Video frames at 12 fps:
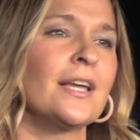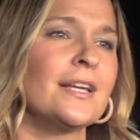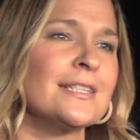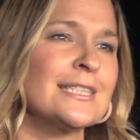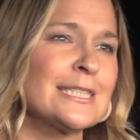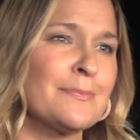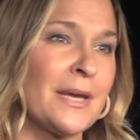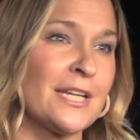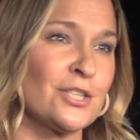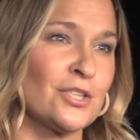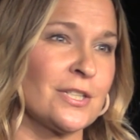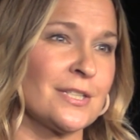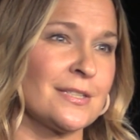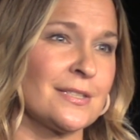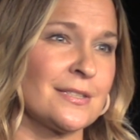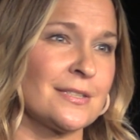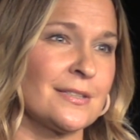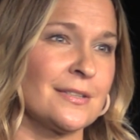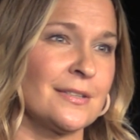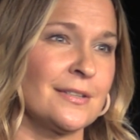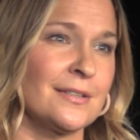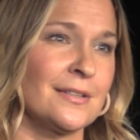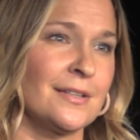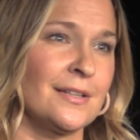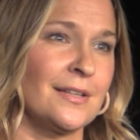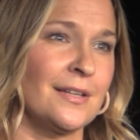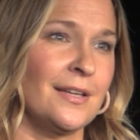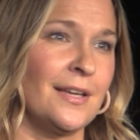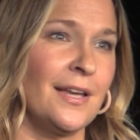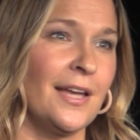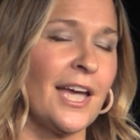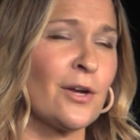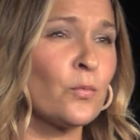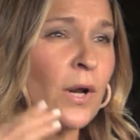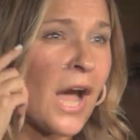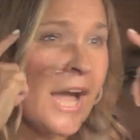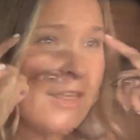spacious. And what I